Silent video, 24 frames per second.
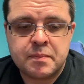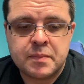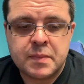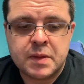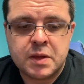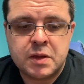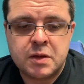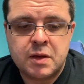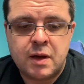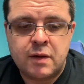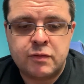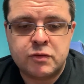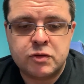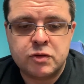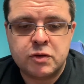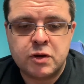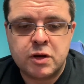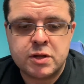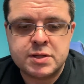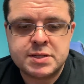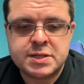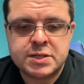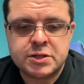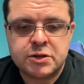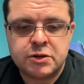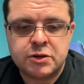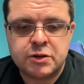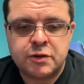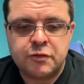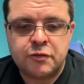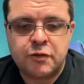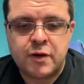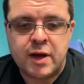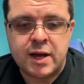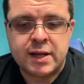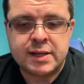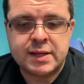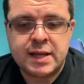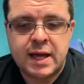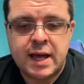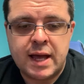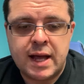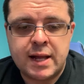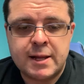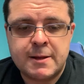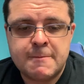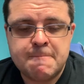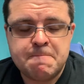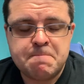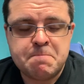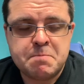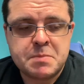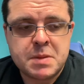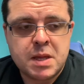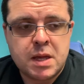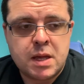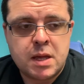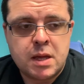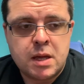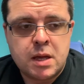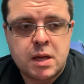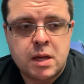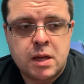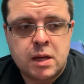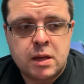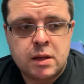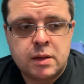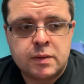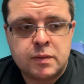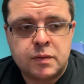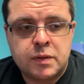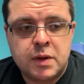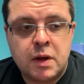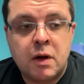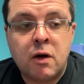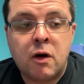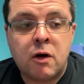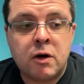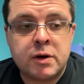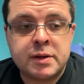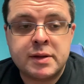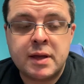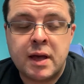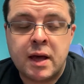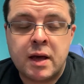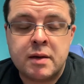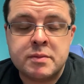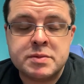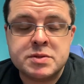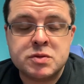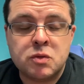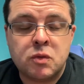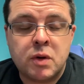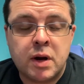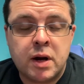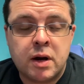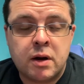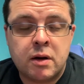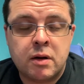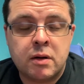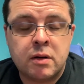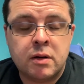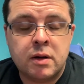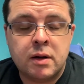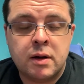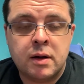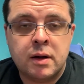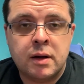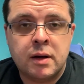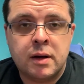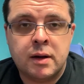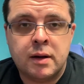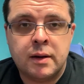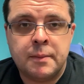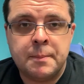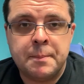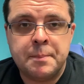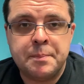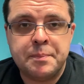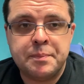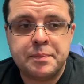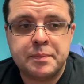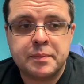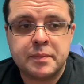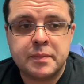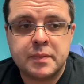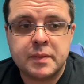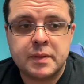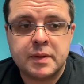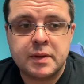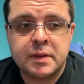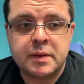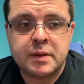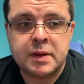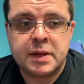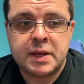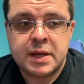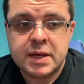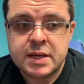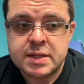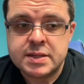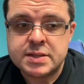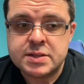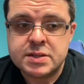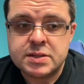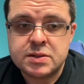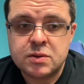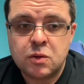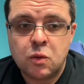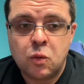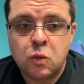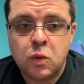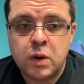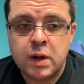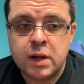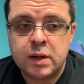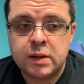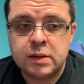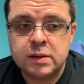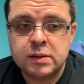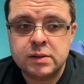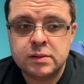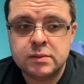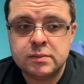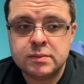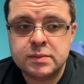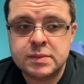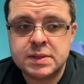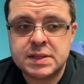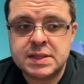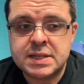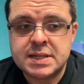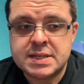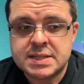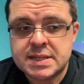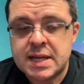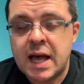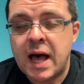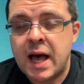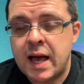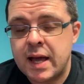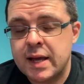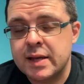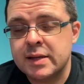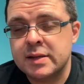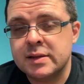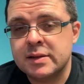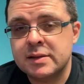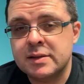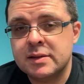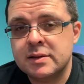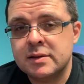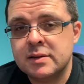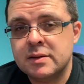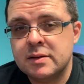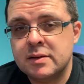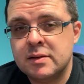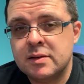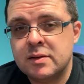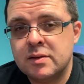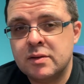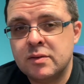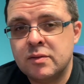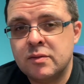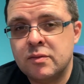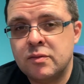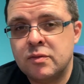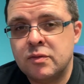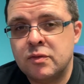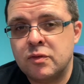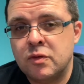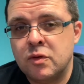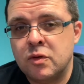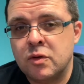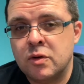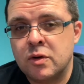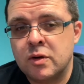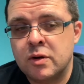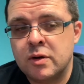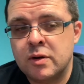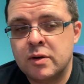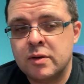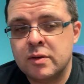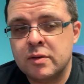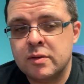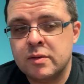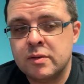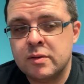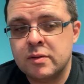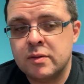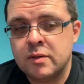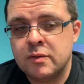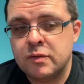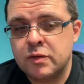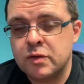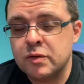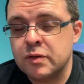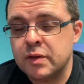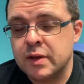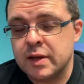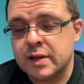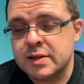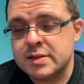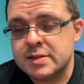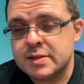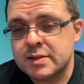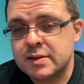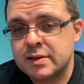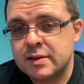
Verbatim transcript: you have to consider the fact that there are times where kids will decide for a few things.